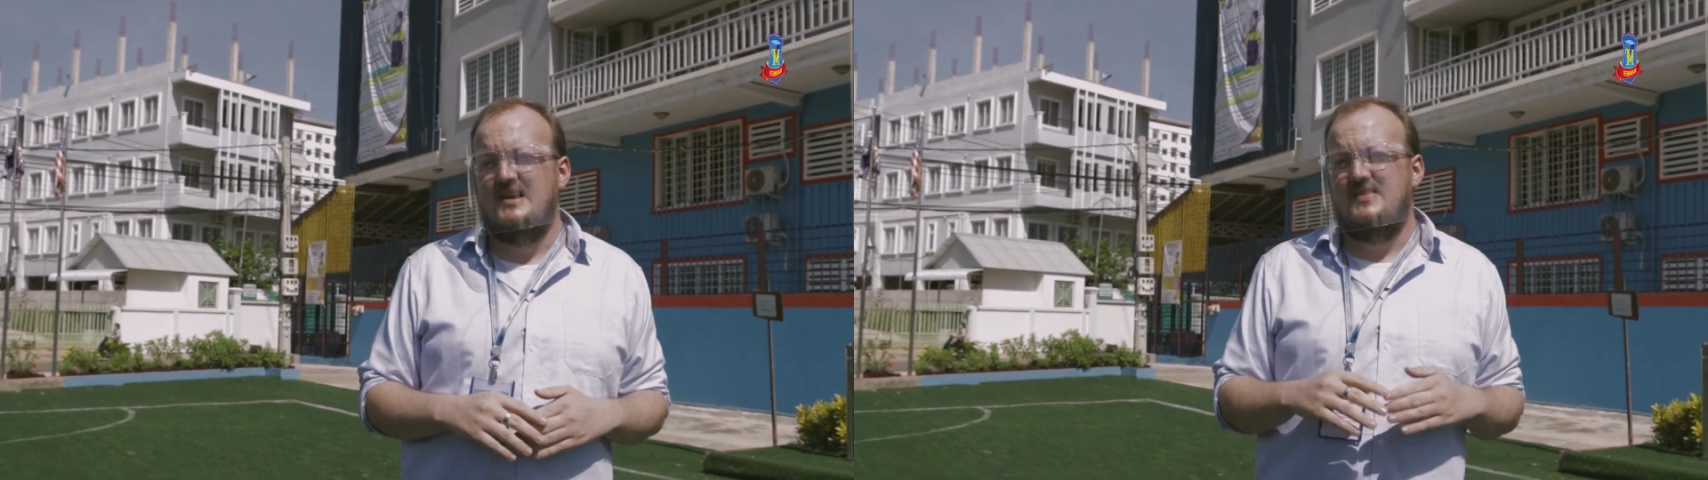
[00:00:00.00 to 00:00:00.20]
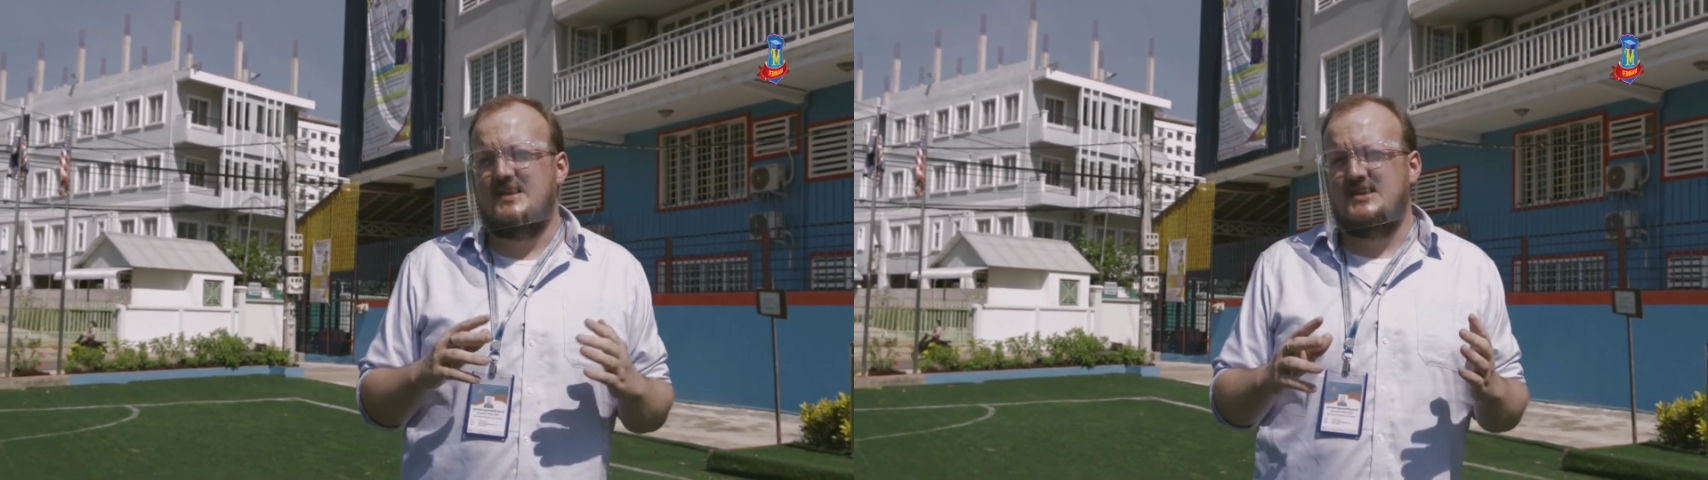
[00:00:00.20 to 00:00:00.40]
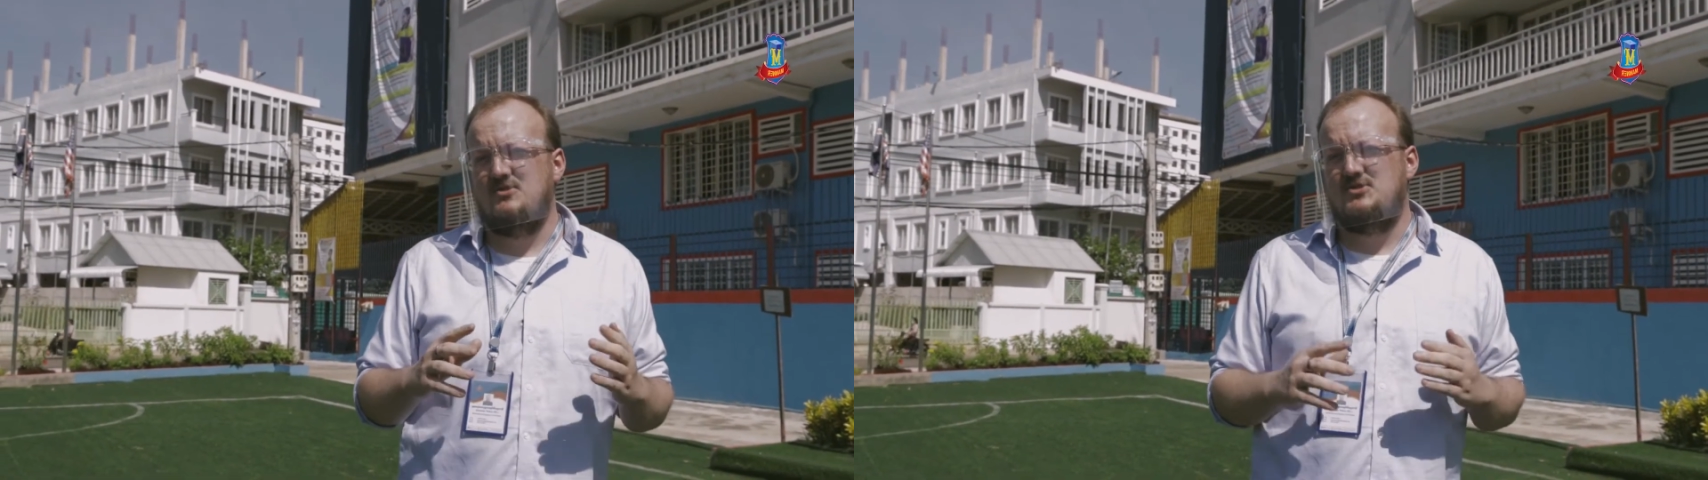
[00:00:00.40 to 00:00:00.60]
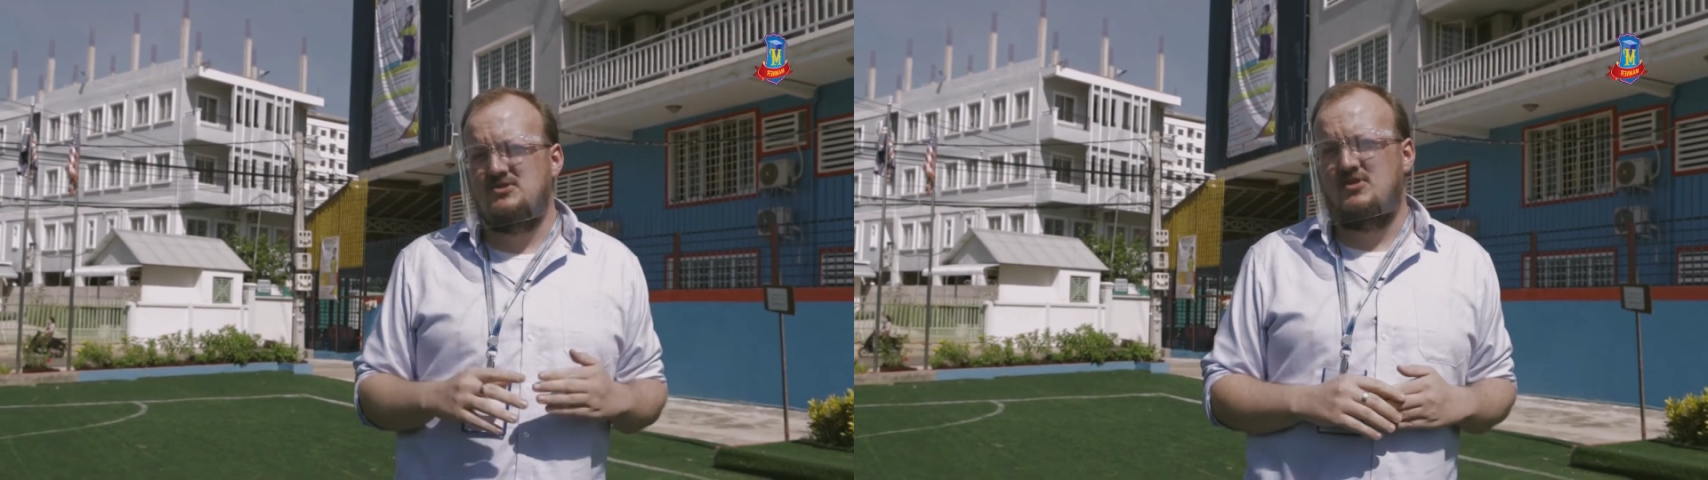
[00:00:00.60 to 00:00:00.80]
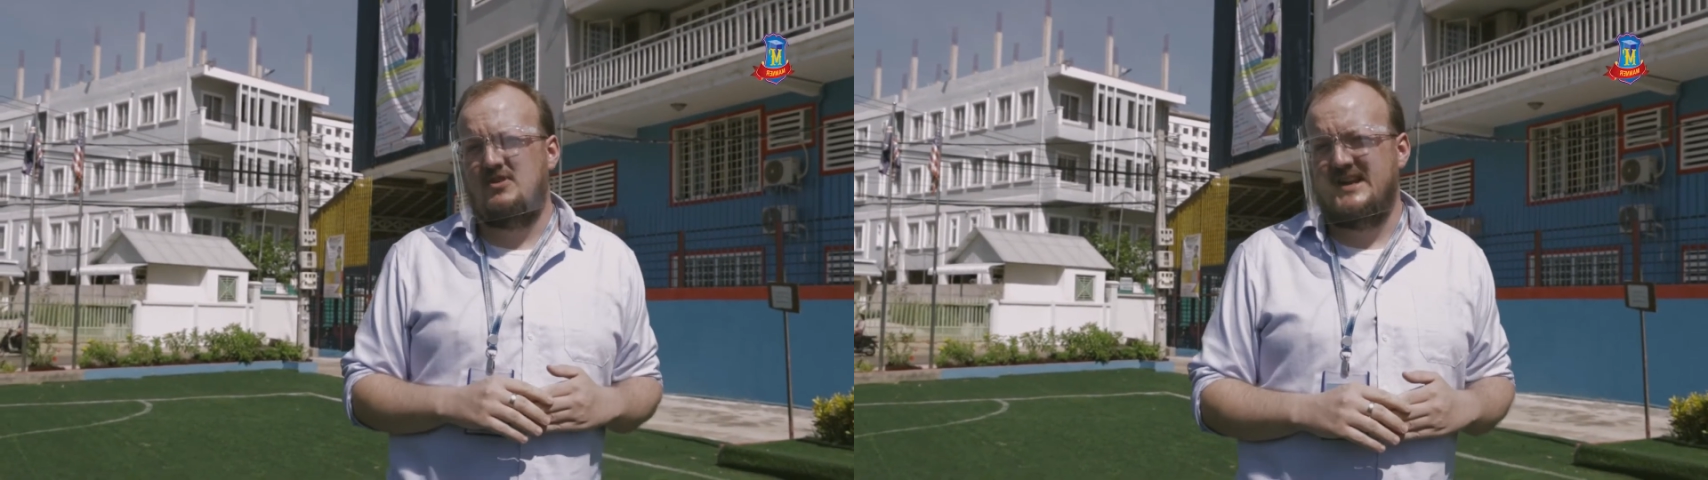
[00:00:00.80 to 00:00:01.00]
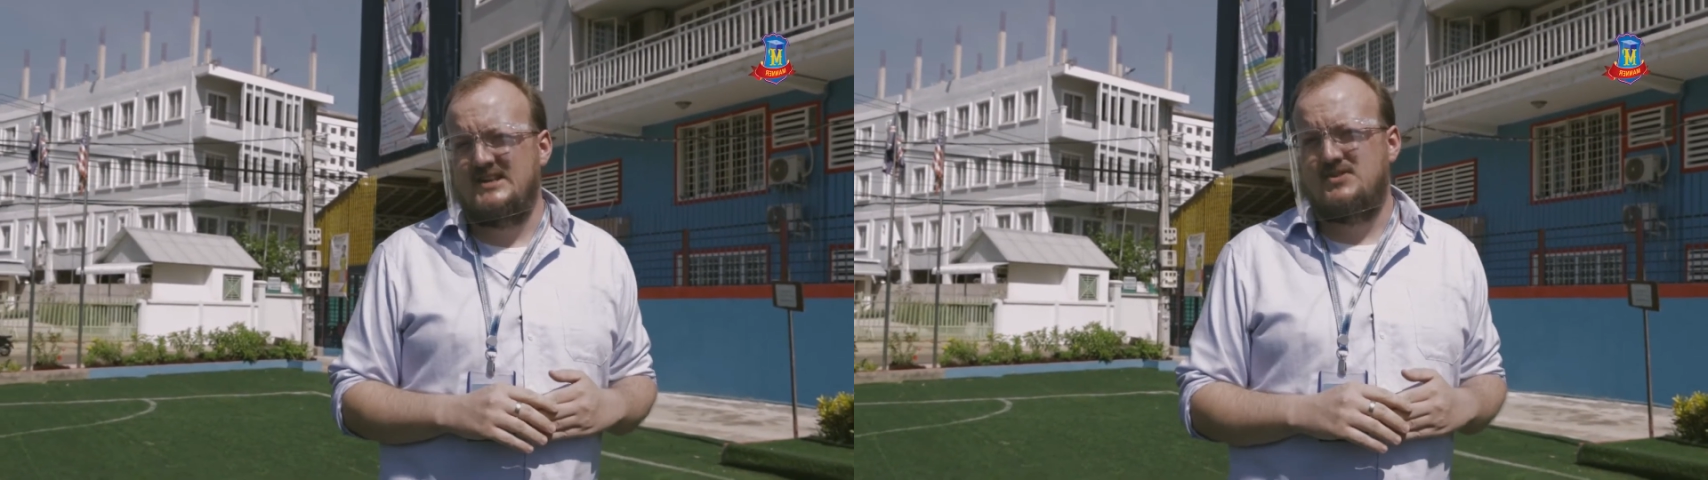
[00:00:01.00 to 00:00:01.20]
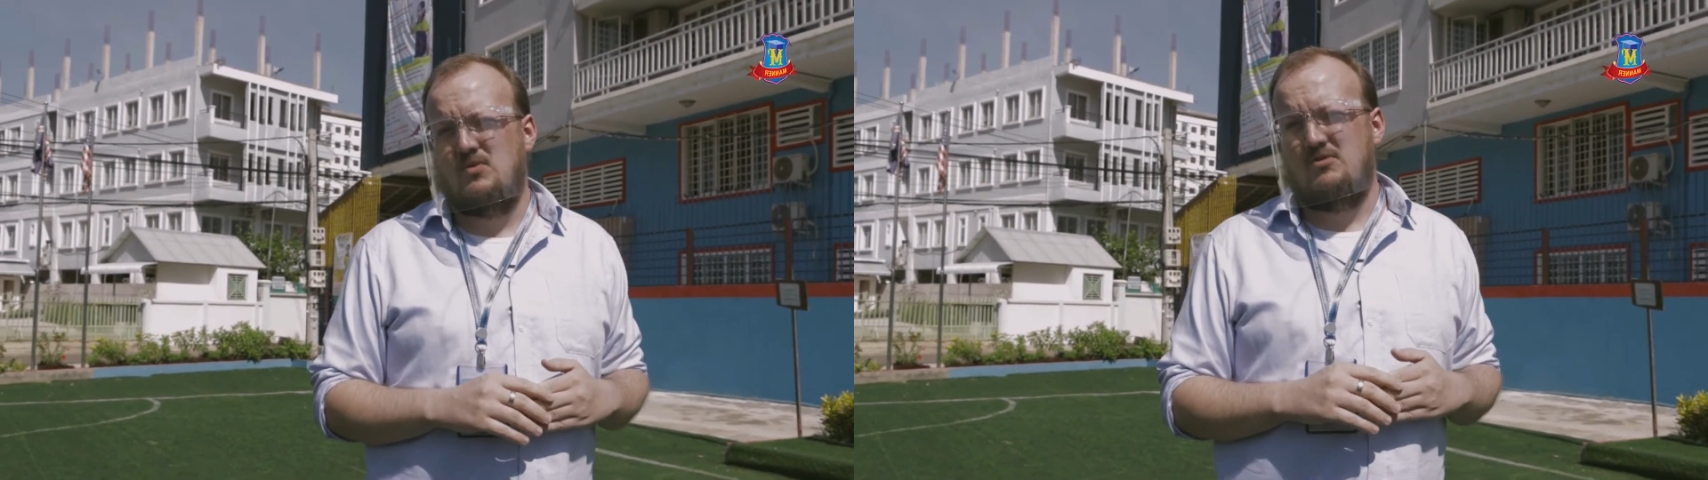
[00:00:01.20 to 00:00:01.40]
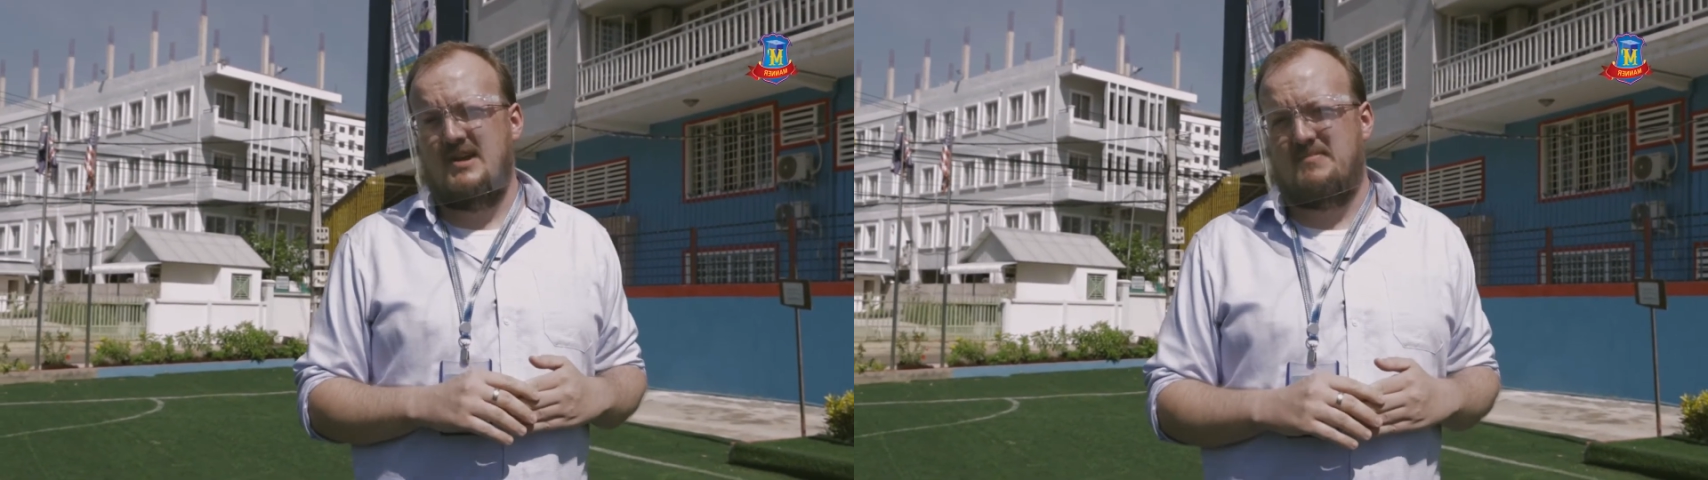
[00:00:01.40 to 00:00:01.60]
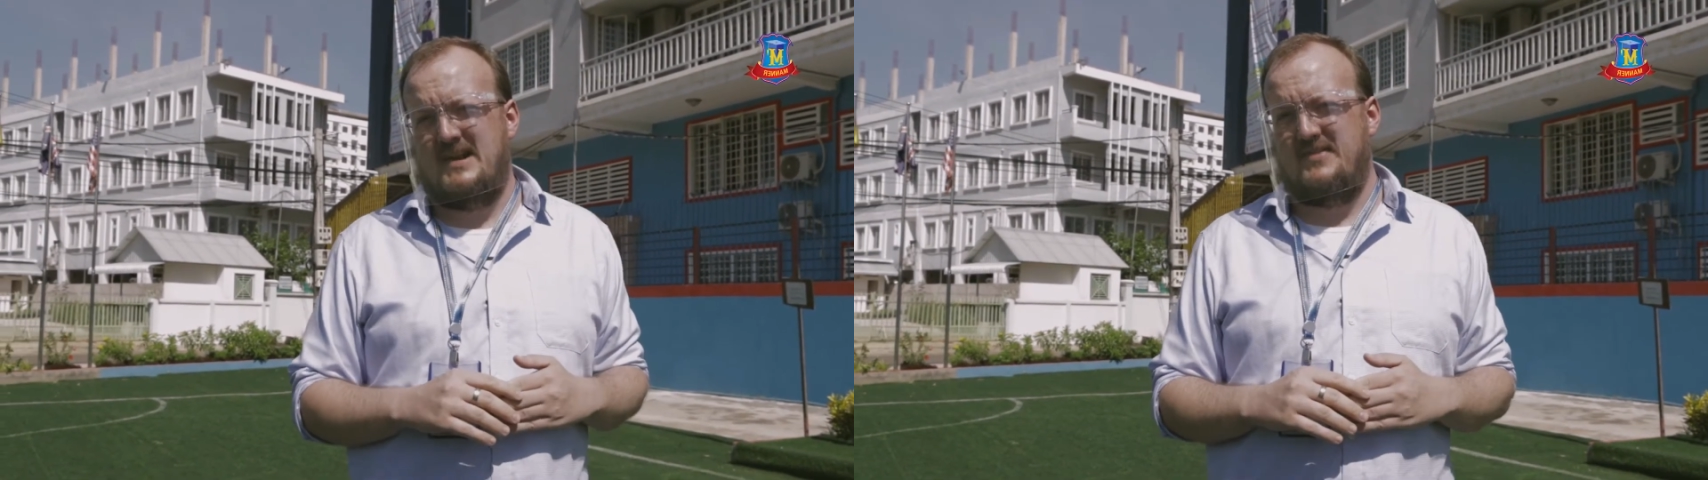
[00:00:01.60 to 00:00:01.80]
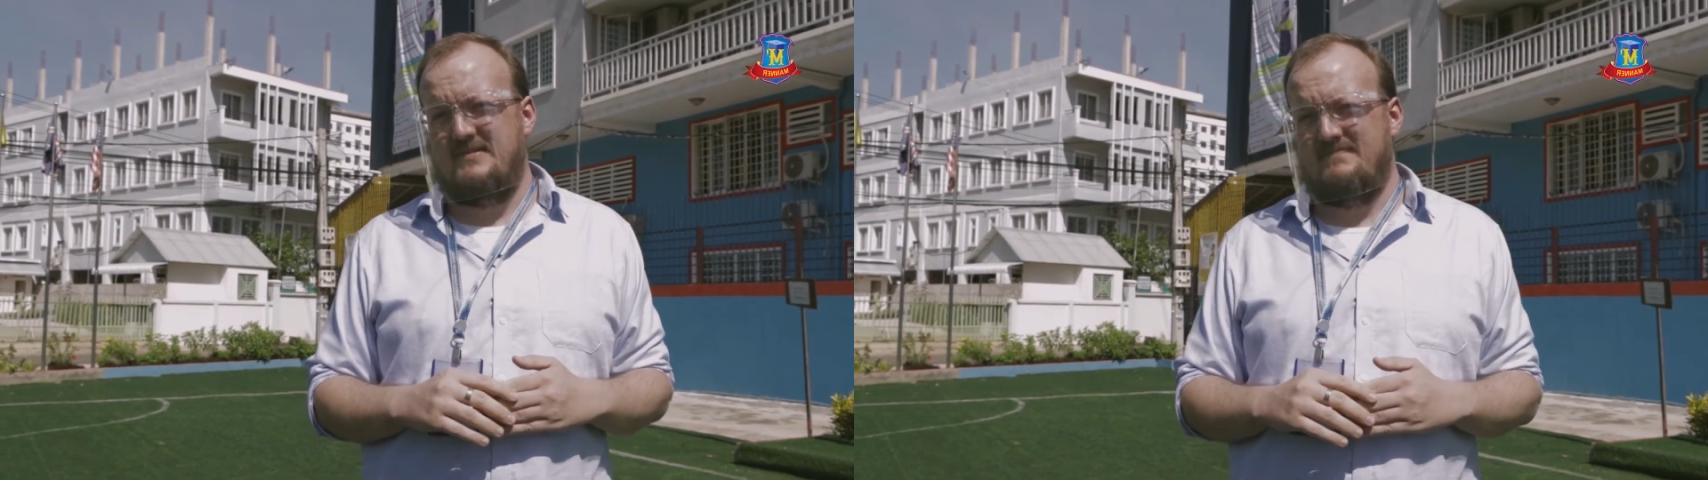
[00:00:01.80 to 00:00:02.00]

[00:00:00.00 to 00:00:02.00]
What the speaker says: that you do not need to worry about